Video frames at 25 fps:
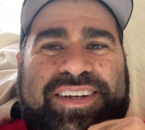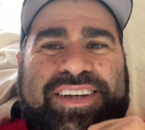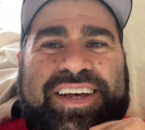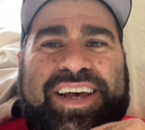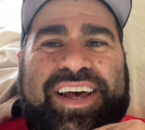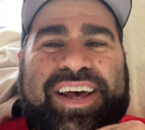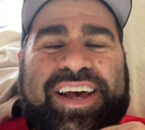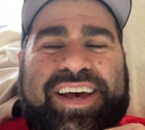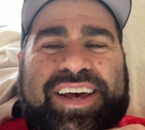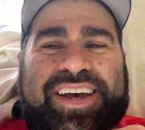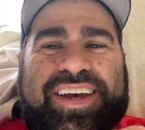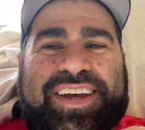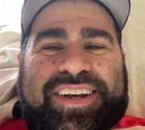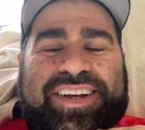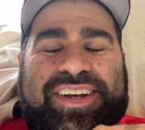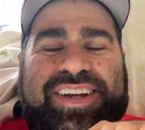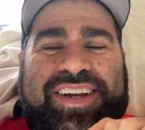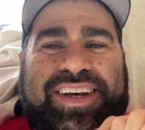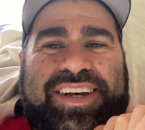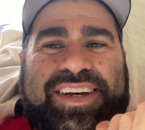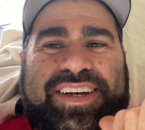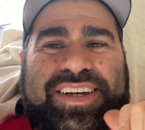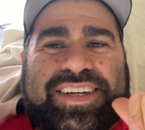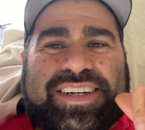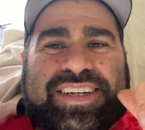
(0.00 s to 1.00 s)
And
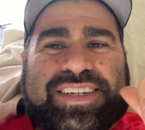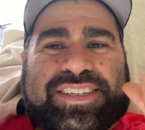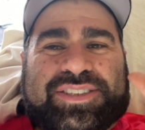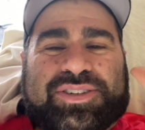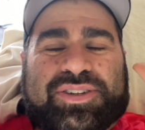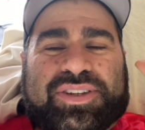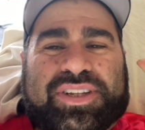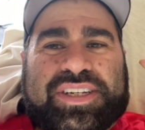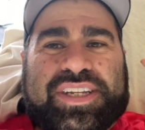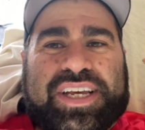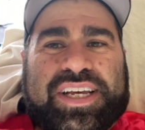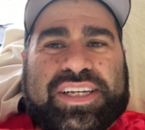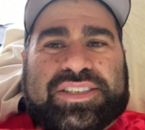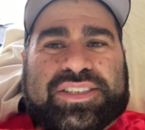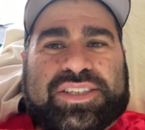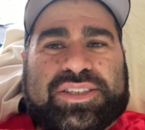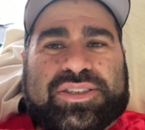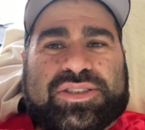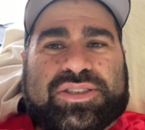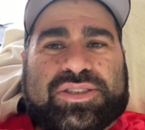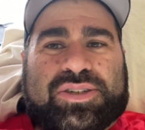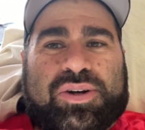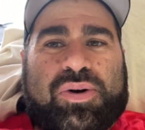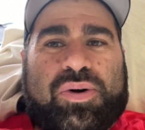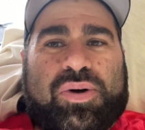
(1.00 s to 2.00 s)
so the desk is
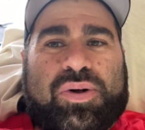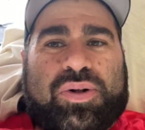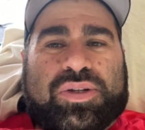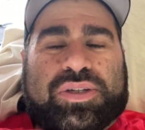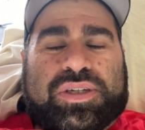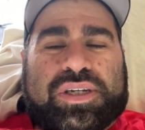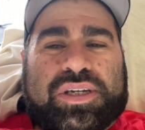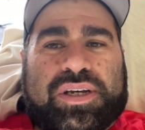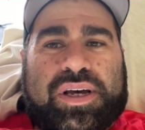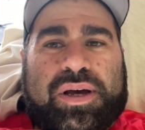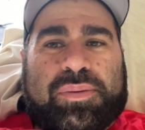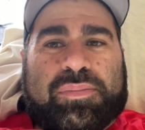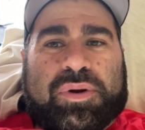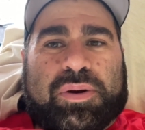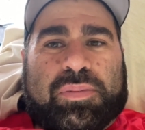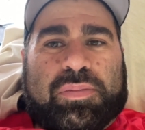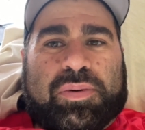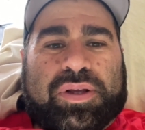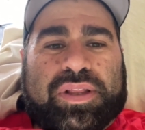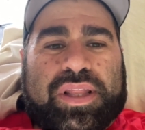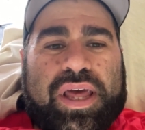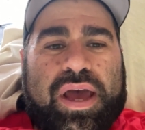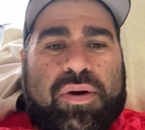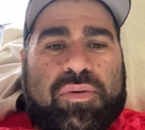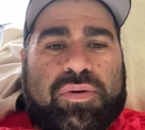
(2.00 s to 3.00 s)
sold. I'm going to
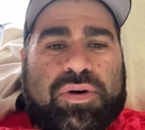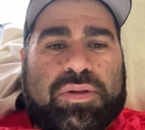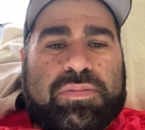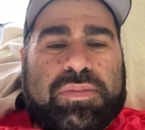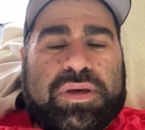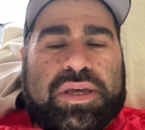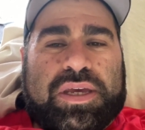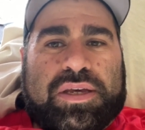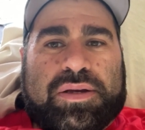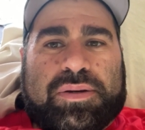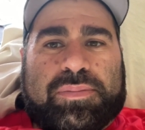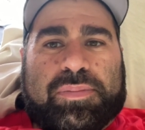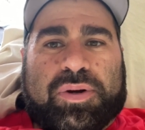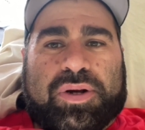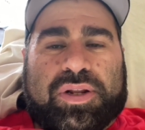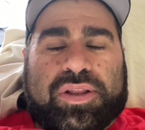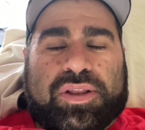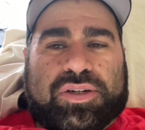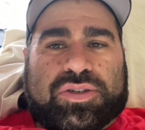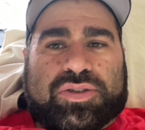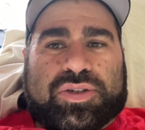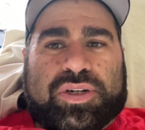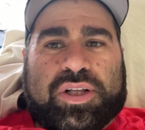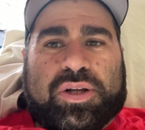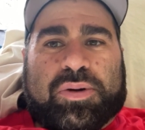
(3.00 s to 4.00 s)
bring that with me. Put it in the
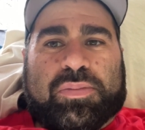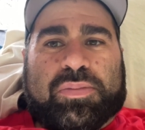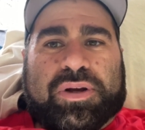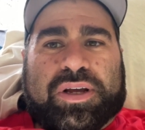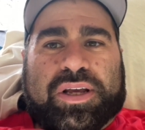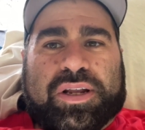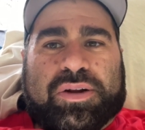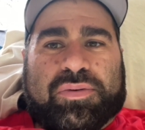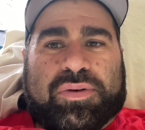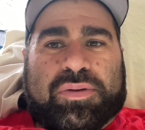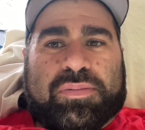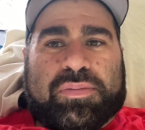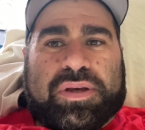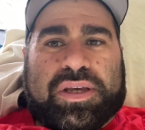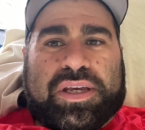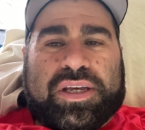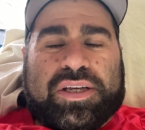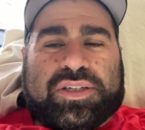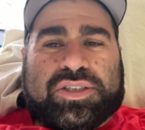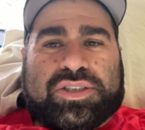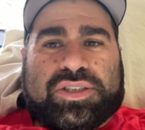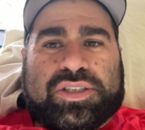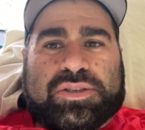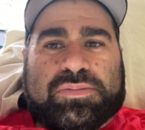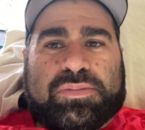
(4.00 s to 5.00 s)
trailer. Bring it with me.
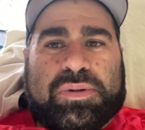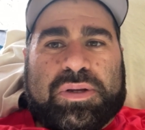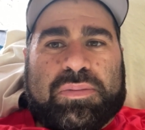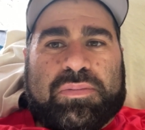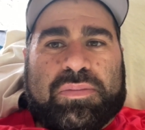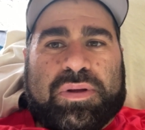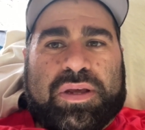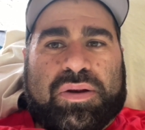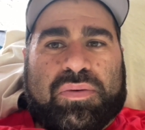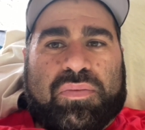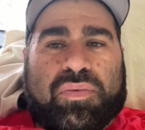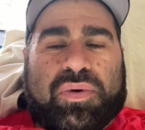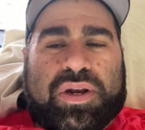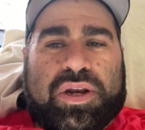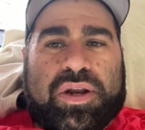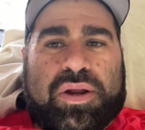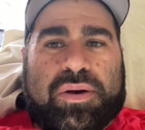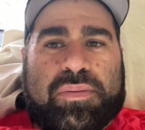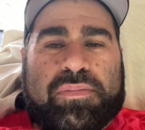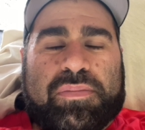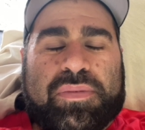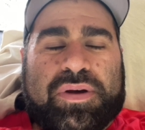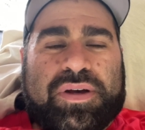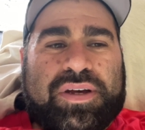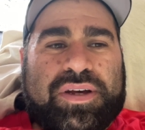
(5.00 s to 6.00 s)
She's meeting me in
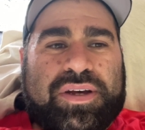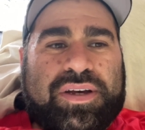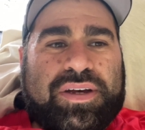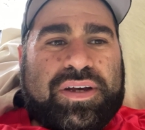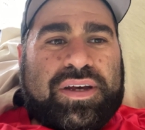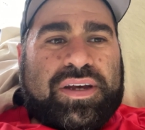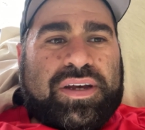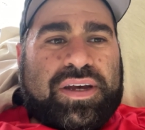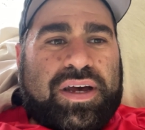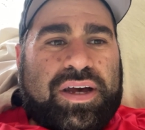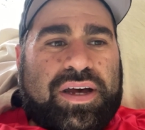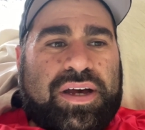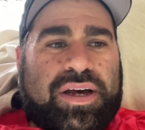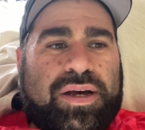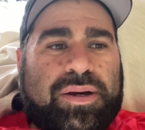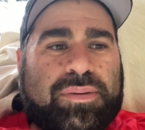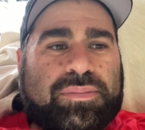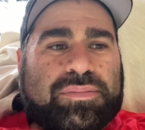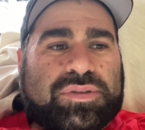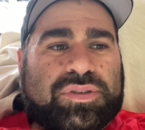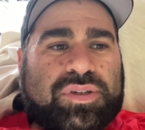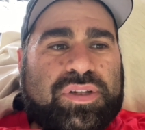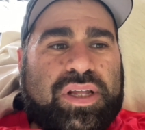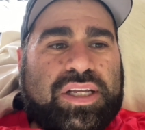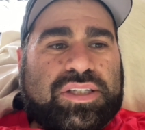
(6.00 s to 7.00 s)
Wyndham.
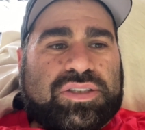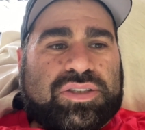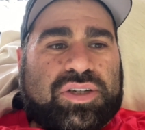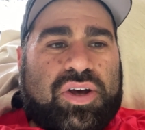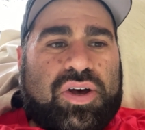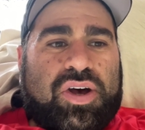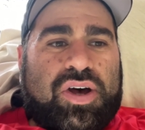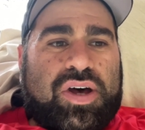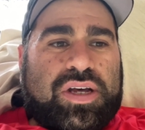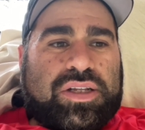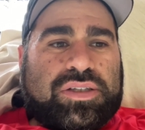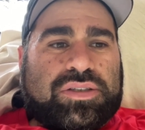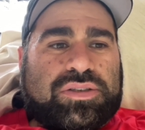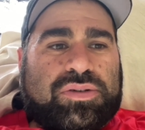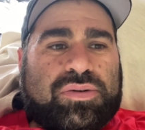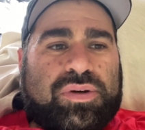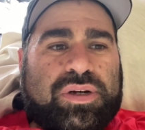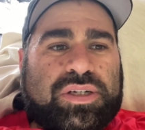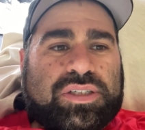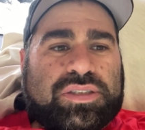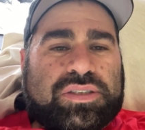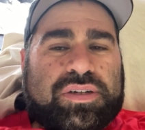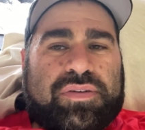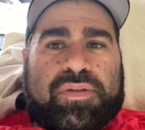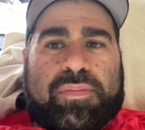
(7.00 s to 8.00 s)
So that's gone. So I
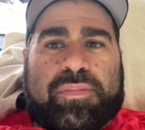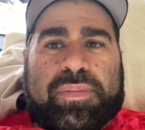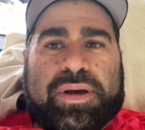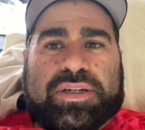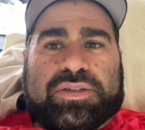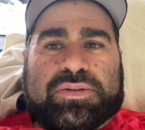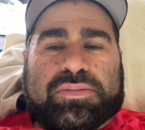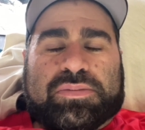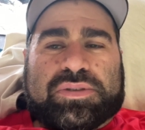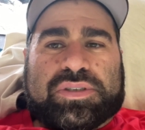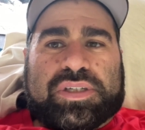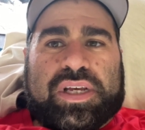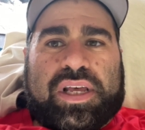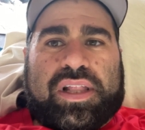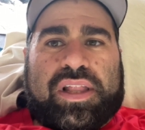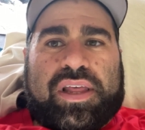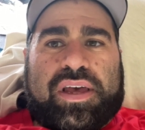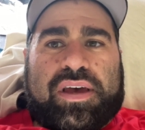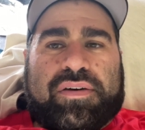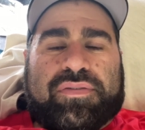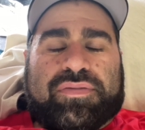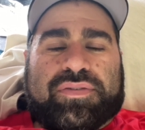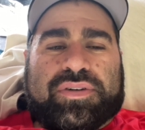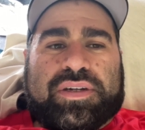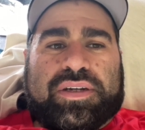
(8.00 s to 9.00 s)
just have the bedroom set
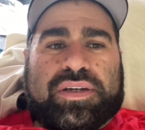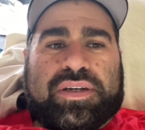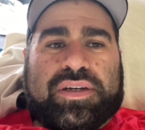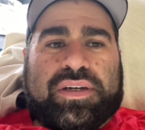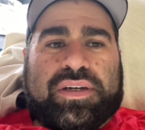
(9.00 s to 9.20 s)
left.